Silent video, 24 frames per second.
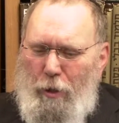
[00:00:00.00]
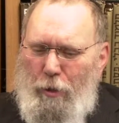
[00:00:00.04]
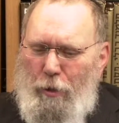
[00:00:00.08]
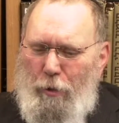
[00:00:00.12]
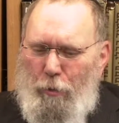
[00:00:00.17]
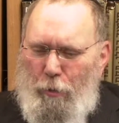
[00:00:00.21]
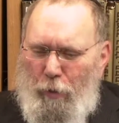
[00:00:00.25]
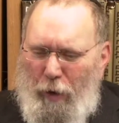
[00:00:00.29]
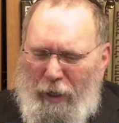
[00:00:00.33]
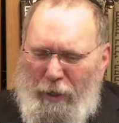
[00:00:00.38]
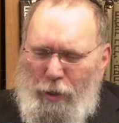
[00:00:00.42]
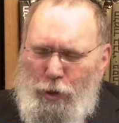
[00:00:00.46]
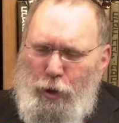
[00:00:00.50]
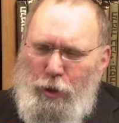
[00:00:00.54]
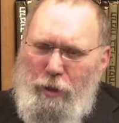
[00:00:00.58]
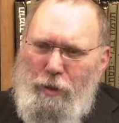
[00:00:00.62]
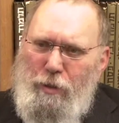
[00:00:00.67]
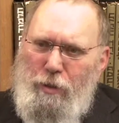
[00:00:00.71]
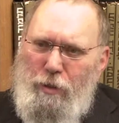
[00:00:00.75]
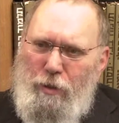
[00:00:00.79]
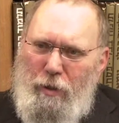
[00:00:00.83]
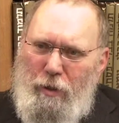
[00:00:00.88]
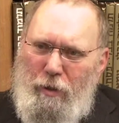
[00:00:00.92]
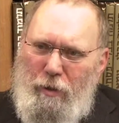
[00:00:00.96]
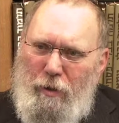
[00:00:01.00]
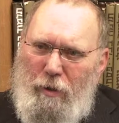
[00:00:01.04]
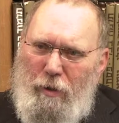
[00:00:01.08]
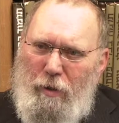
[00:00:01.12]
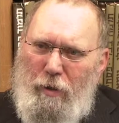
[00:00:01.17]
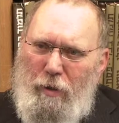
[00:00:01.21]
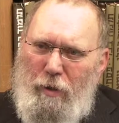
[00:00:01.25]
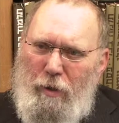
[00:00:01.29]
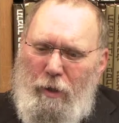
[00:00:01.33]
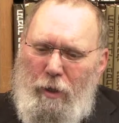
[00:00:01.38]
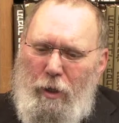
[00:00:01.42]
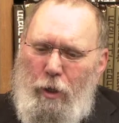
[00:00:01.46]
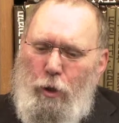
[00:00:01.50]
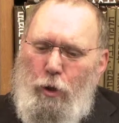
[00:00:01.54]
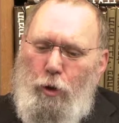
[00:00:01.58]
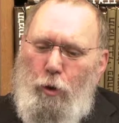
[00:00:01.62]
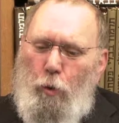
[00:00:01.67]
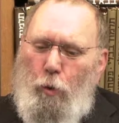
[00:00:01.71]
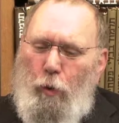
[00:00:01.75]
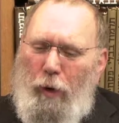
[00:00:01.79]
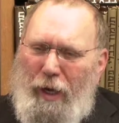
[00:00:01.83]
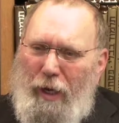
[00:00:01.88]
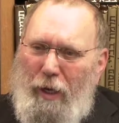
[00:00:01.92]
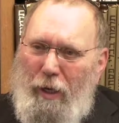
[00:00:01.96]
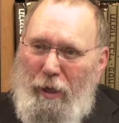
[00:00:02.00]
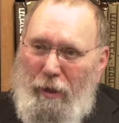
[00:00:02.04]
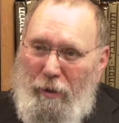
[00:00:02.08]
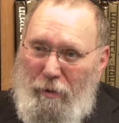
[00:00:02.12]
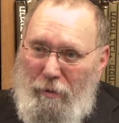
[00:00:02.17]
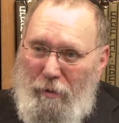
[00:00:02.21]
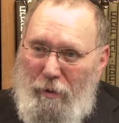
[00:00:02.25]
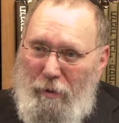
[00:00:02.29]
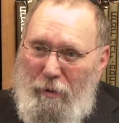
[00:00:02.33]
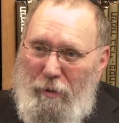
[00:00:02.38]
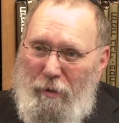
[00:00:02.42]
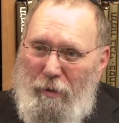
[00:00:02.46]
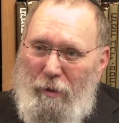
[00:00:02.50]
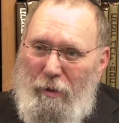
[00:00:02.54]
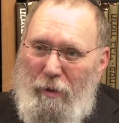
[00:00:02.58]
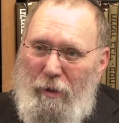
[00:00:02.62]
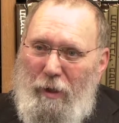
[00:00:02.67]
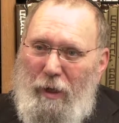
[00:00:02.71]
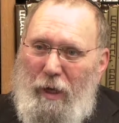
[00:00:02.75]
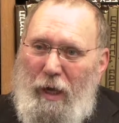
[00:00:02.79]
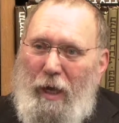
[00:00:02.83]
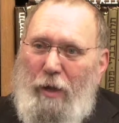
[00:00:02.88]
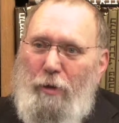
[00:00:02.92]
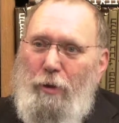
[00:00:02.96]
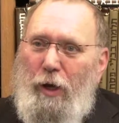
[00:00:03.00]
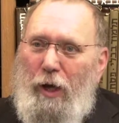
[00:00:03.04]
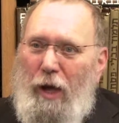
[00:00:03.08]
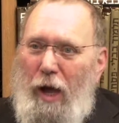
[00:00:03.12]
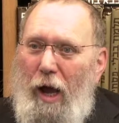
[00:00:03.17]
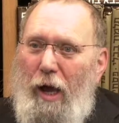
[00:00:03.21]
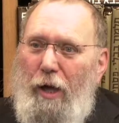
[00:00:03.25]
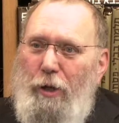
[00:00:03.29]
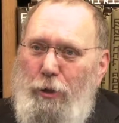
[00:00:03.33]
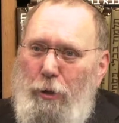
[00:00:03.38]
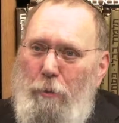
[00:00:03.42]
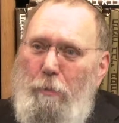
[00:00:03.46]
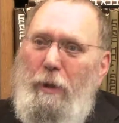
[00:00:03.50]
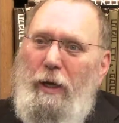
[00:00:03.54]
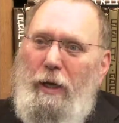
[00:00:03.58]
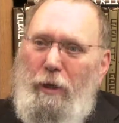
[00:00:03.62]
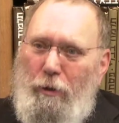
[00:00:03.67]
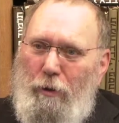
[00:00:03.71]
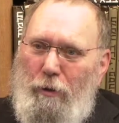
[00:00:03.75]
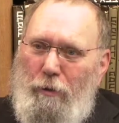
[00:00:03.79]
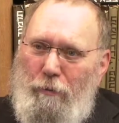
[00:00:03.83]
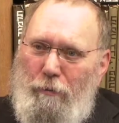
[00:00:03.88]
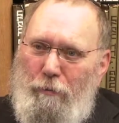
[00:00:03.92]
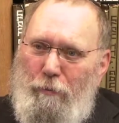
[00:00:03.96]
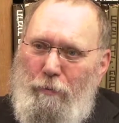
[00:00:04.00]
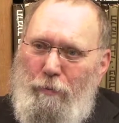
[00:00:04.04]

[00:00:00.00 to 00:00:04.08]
the righteous, the wicked, and the guy in the middle.